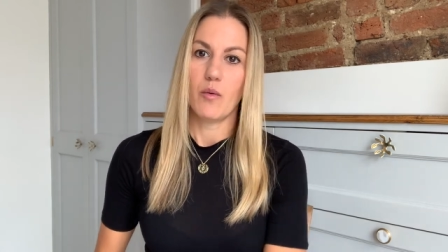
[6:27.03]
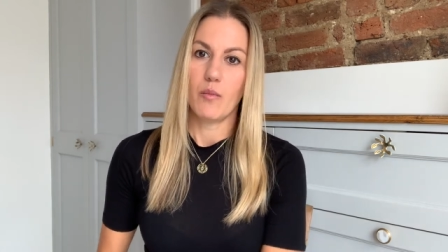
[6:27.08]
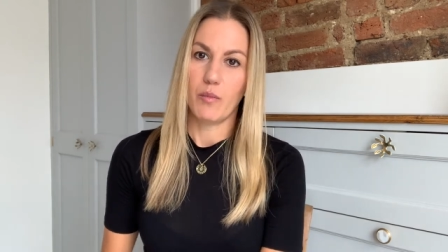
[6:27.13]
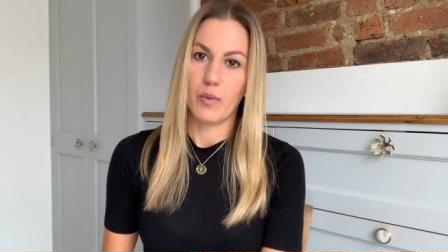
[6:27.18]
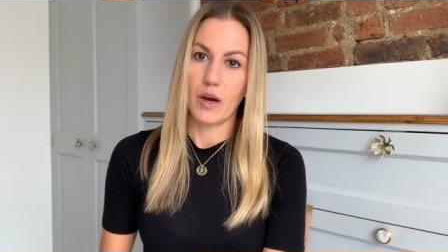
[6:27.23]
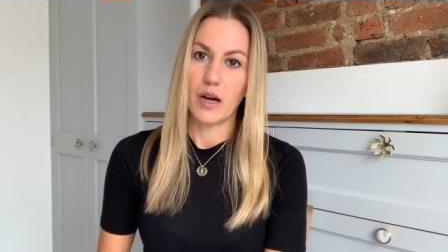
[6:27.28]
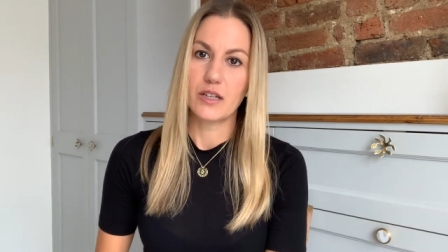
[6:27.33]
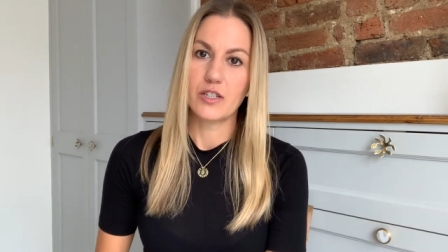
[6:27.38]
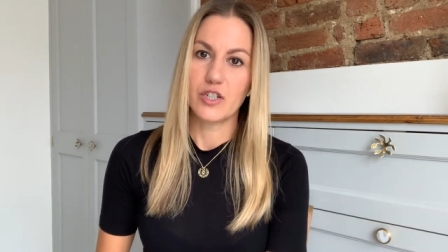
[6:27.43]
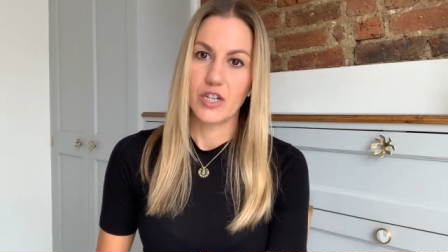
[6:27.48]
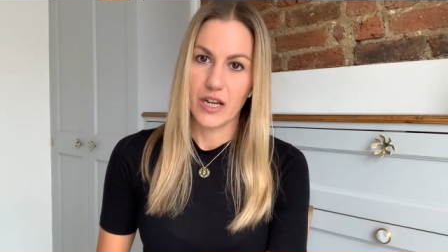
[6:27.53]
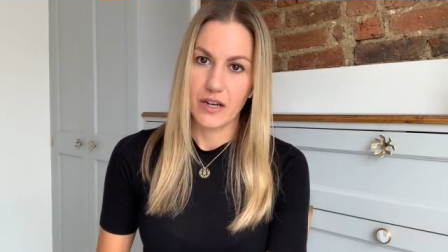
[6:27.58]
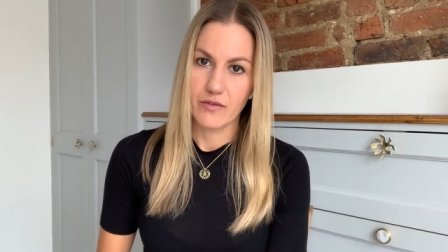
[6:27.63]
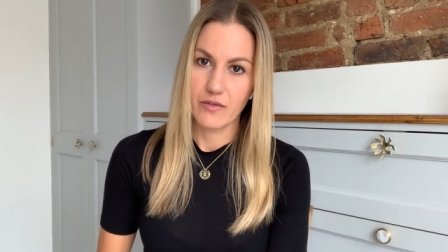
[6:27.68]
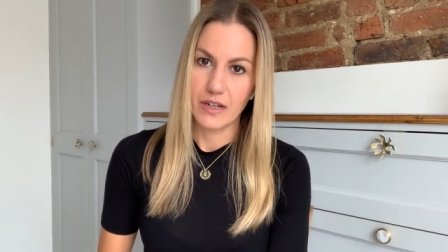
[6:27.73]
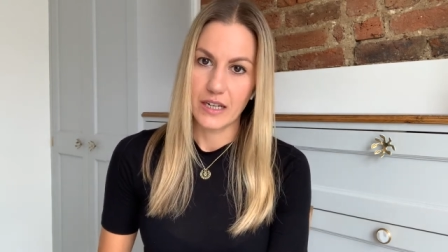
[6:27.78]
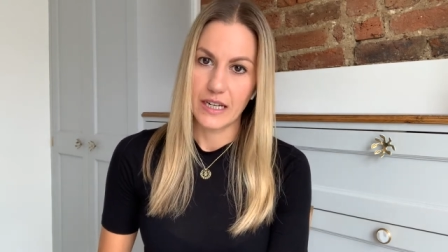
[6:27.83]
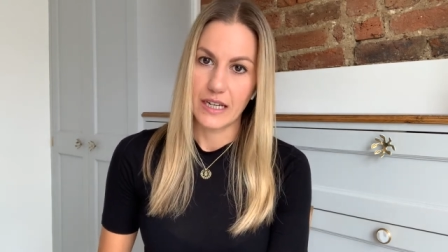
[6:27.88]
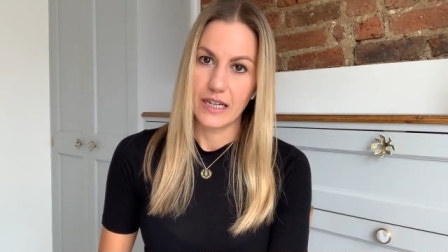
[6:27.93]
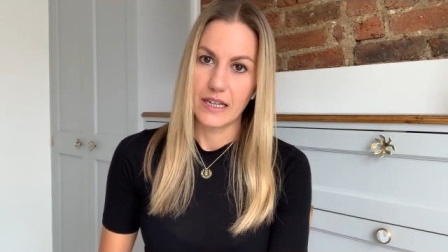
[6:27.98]
But
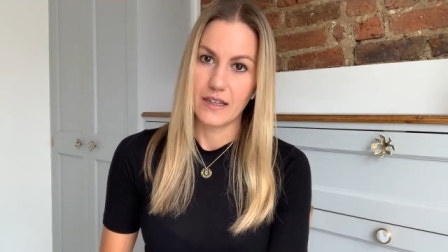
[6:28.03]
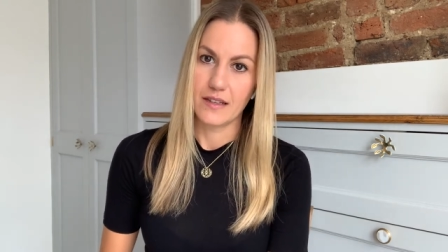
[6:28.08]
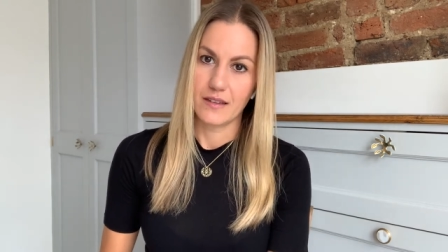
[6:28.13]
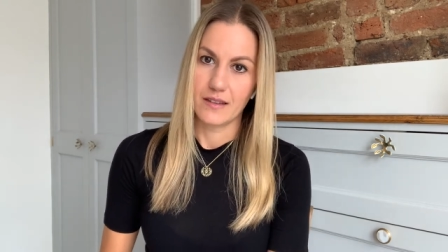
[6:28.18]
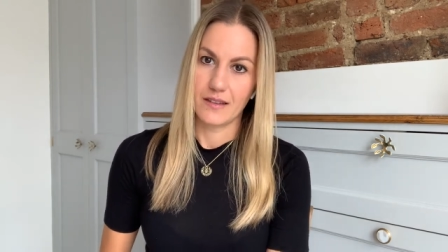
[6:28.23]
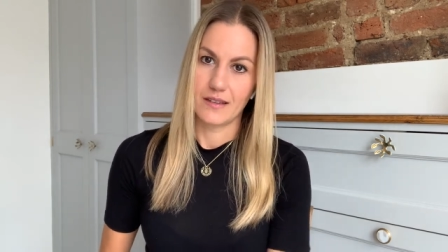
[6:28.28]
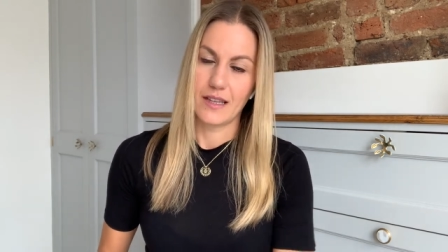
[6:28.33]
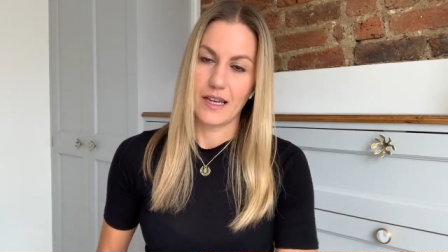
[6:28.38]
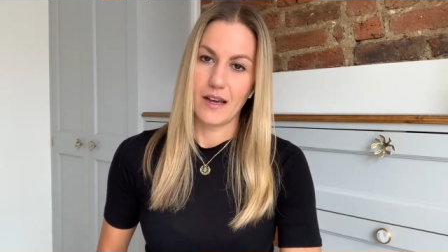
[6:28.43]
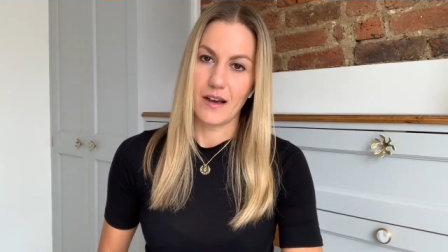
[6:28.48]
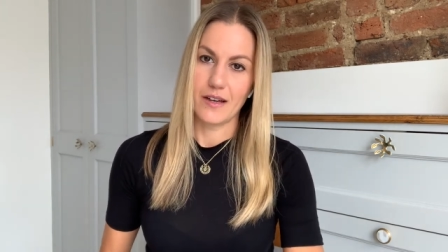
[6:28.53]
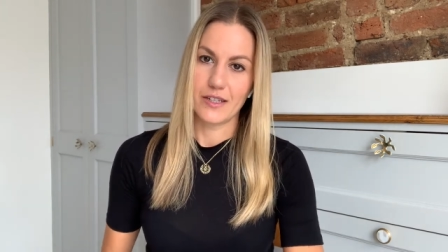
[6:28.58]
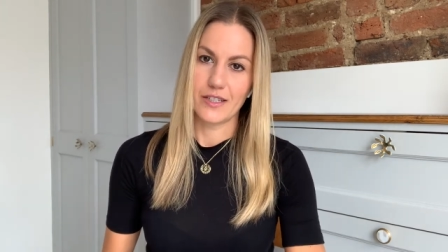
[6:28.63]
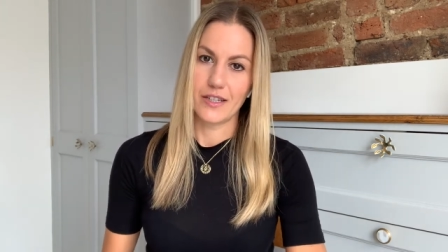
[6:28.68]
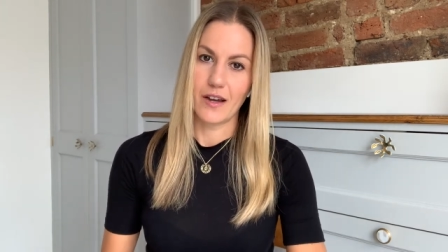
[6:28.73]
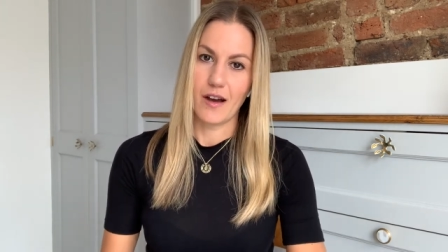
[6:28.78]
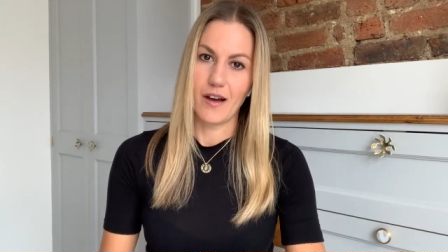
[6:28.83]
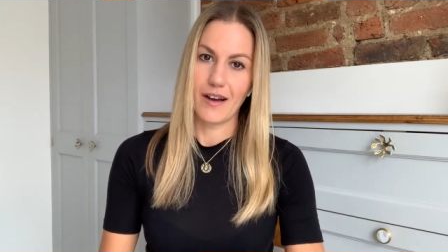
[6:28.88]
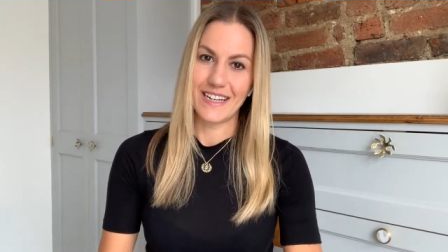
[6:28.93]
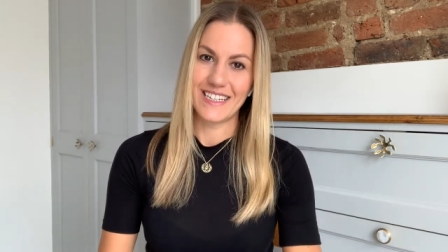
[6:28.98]
generally, they ask
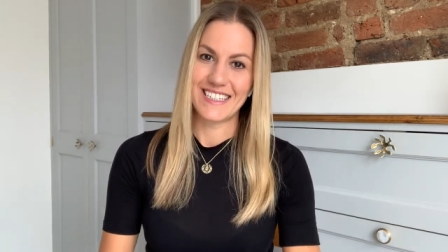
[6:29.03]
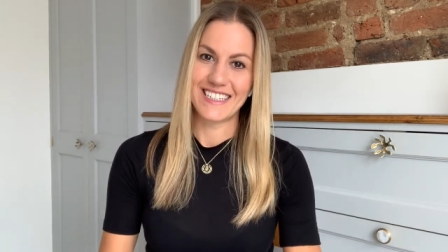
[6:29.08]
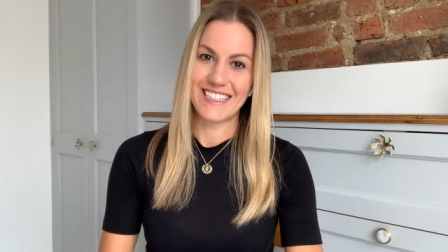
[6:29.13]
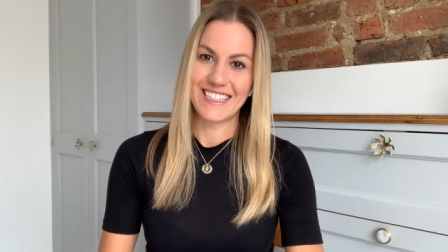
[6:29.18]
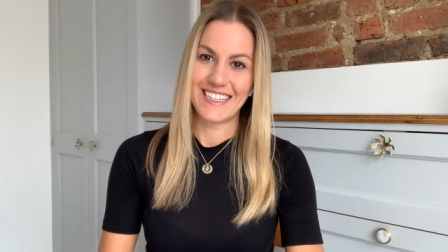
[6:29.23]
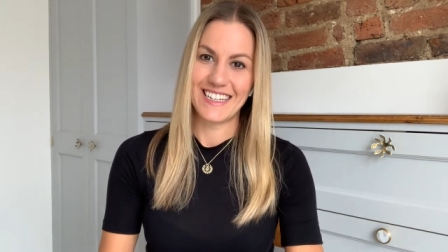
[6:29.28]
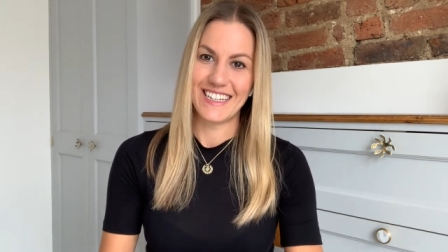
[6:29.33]
your height